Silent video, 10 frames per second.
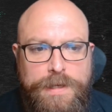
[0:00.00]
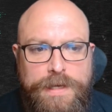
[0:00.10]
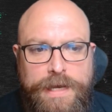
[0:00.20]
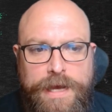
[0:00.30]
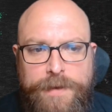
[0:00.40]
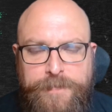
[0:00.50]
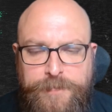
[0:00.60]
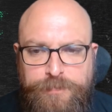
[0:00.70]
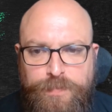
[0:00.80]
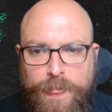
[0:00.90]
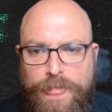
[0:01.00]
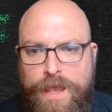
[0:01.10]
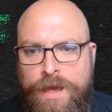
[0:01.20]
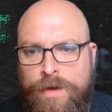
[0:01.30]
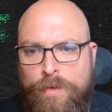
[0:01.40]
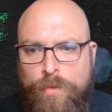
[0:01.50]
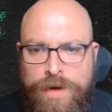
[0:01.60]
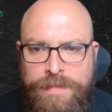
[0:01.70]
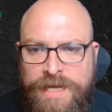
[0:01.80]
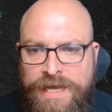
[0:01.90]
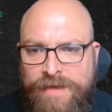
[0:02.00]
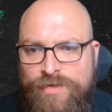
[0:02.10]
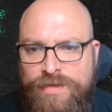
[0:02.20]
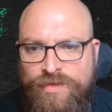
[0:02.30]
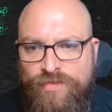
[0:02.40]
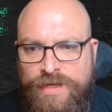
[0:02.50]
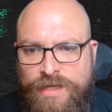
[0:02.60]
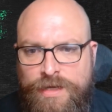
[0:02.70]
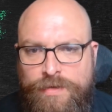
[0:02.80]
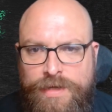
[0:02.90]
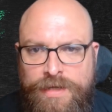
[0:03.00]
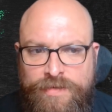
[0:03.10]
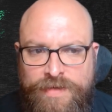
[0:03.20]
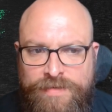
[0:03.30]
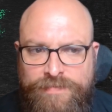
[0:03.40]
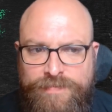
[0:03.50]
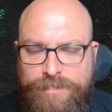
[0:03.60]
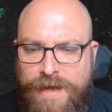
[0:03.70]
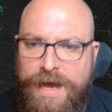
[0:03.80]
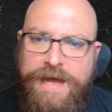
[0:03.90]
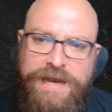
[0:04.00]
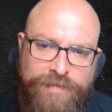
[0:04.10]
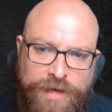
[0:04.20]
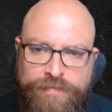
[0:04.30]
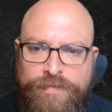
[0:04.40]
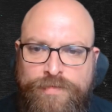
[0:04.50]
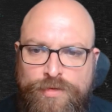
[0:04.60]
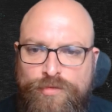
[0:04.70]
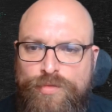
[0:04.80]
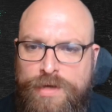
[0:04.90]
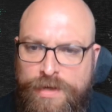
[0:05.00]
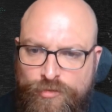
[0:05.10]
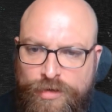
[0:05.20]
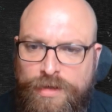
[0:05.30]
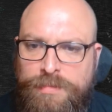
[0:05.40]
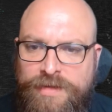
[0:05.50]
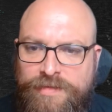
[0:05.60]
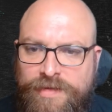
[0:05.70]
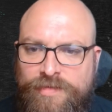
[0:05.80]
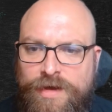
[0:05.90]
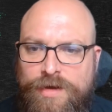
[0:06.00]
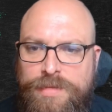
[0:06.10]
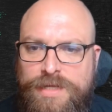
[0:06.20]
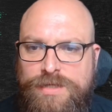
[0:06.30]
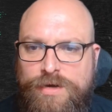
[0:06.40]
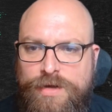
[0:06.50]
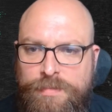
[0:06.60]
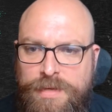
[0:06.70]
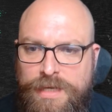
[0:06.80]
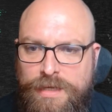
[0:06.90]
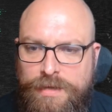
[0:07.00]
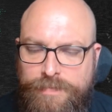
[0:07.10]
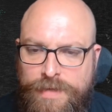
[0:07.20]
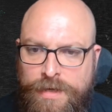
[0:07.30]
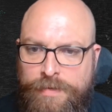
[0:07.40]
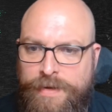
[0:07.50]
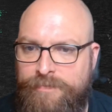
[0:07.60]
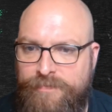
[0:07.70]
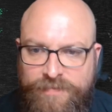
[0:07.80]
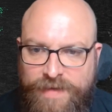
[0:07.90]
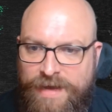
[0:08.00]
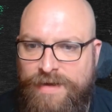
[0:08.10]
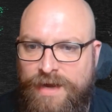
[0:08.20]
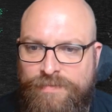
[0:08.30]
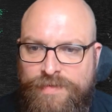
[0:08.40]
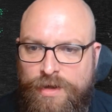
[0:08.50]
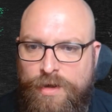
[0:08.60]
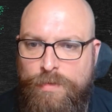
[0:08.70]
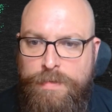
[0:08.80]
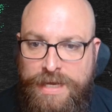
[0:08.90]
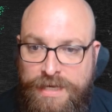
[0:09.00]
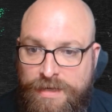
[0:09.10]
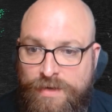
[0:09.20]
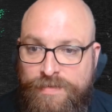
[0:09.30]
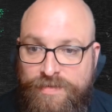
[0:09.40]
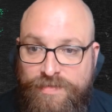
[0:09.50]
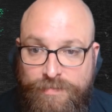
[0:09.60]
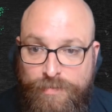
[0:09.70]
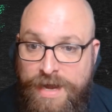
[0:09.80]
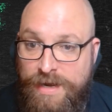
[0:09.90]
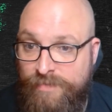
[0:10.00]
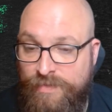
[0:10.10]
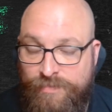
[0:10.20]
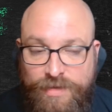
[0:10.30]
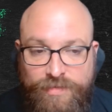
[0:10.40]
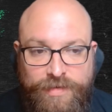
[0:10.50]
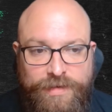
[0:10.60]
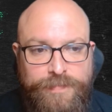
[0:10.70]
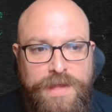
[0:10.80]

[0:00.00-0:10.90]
Now, what I'm going to cover in this video is kind of high level overviews. We'll go into a little bit of detail, but it's not going to be, a 5 hour video where we can delve into the right level of detail.